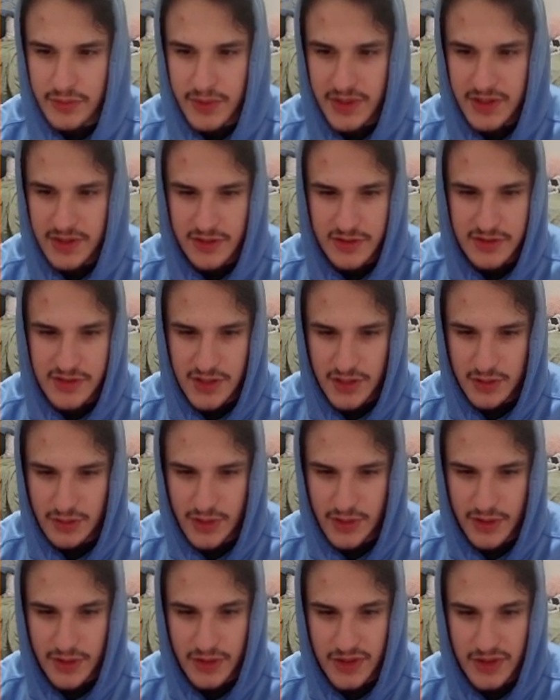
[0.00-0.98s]
turns in a
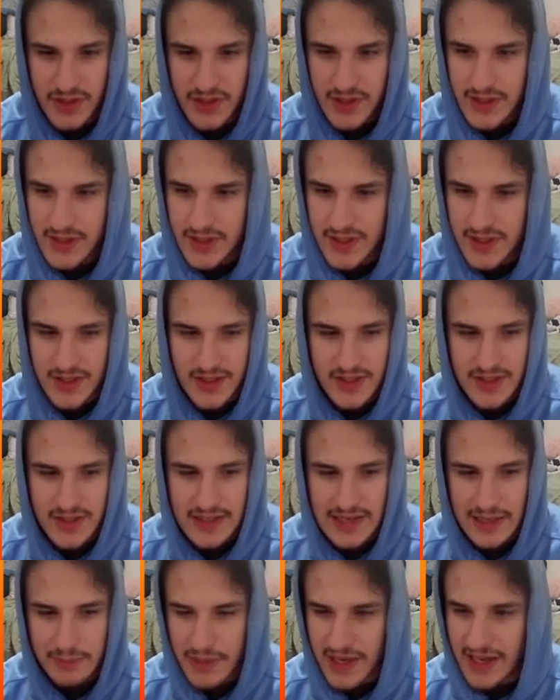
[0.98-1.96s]
row.
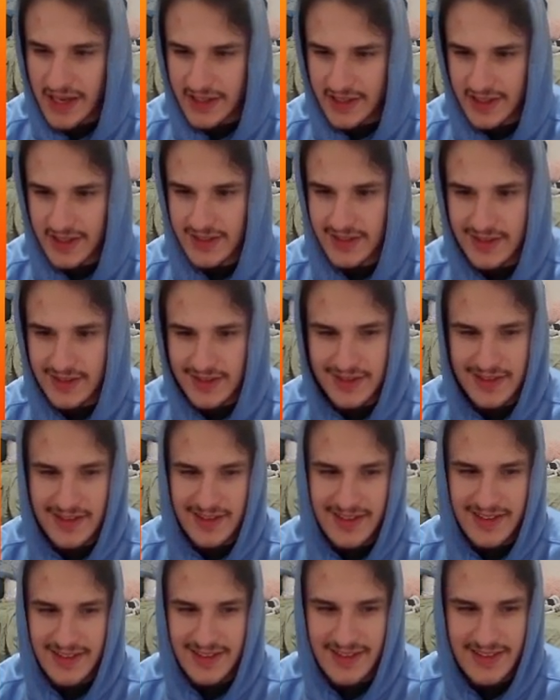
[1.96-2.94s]
I'm hacking.
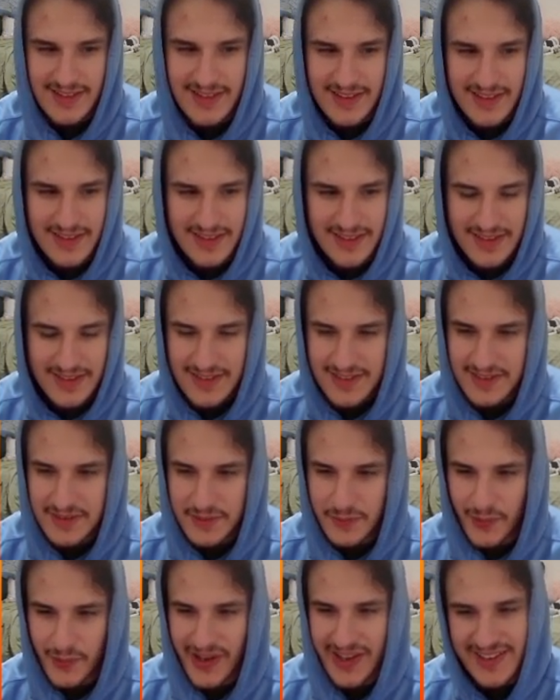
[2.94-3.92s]

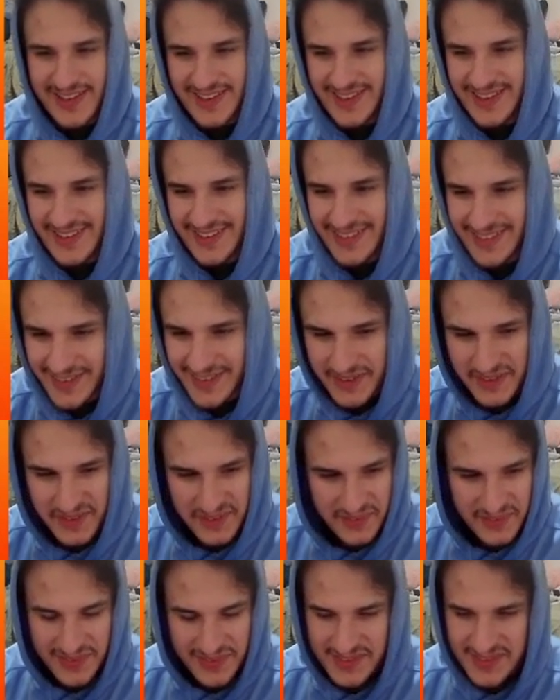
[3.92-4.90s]
What?
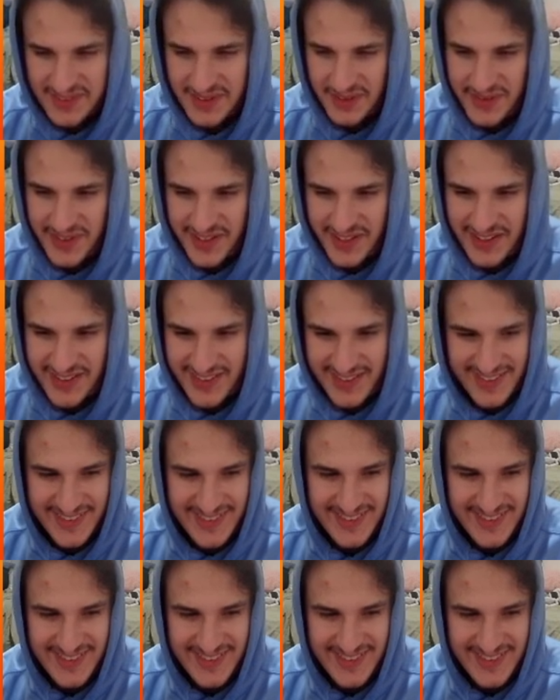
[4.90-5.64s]
What is going on?